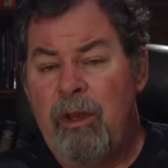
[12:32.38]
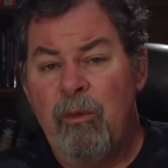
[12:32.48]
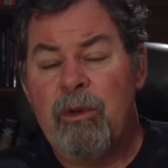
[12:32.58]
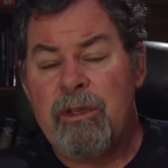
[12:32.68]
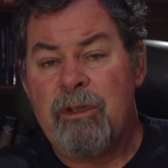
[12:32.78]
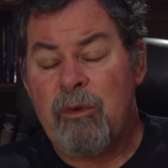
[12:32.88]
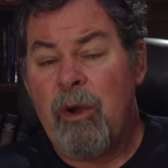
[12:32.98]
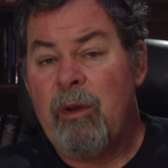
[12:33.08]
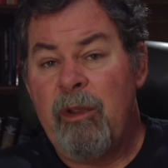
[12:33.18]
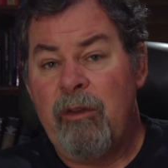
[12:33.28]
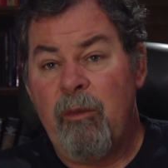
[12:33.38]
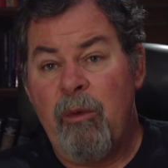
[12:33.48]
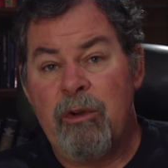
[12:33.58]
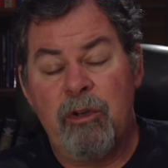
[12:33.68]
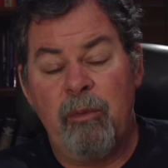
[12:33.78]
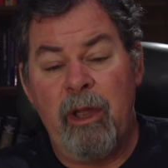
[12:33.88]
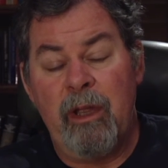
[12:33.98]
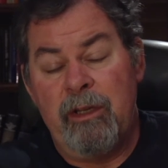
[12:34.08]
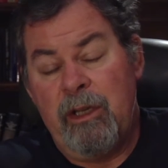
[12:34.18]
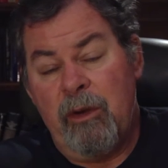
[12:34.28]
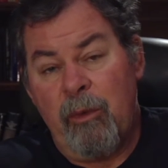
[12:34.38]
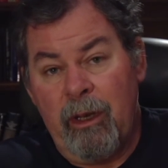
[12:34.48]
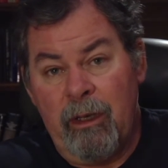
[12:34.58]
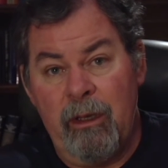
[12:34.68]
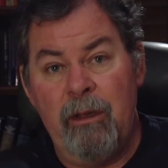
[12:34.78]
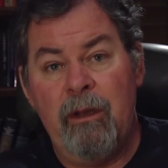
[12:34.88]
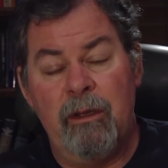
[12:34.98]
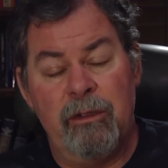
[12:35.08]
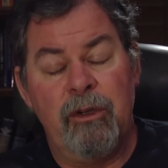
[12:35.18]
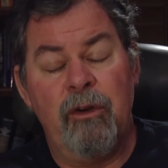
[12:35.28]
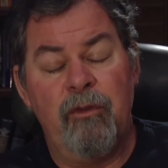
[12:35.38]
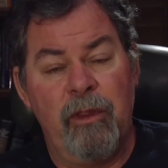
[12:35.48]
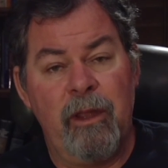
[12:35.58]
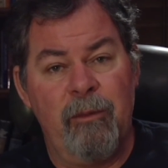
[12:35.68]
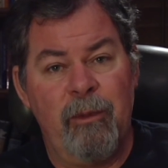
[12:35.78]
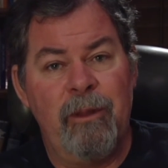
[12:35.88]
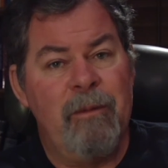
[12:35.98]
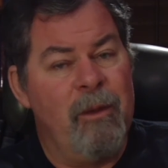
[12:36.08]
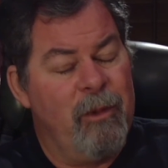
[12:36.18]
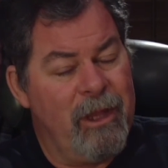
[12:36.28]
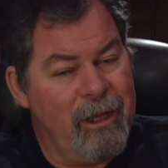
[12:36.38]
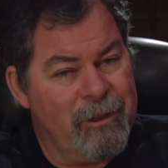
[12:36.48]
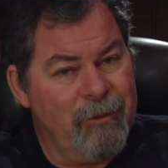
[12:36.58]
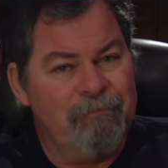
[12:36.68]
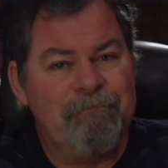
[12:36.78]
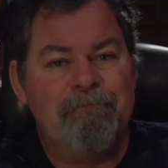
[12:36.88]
in which there's quite a bit of emotional baggage, and rightly uh, so for that. But but that's it.